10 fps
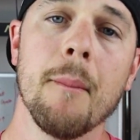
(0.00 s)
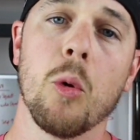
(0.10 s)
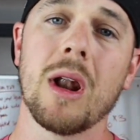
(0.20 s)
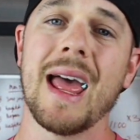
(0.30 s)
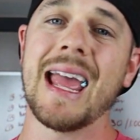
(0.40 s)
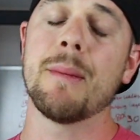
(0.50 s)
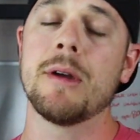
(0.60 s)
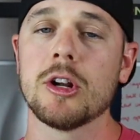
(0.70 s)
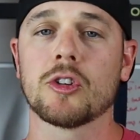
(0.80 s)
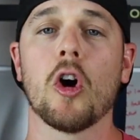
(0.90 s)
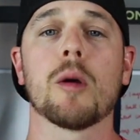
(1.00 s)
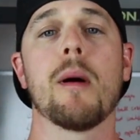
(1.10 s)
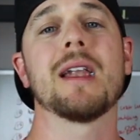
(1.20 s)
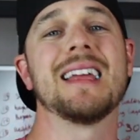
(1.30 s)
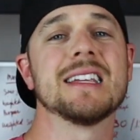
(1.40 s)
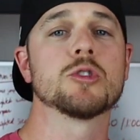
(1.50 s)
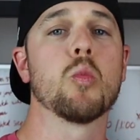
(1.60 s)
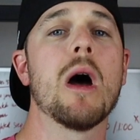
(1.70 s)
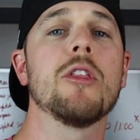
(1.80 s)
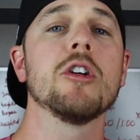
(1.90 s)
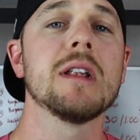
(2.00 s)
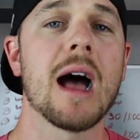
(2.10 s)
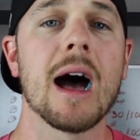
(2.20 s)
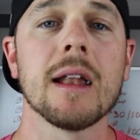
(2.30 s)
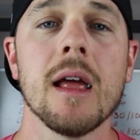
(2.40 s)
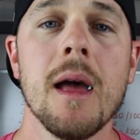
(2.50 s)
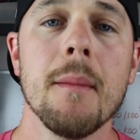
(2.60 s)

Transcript: what I am here to talk about is whether or not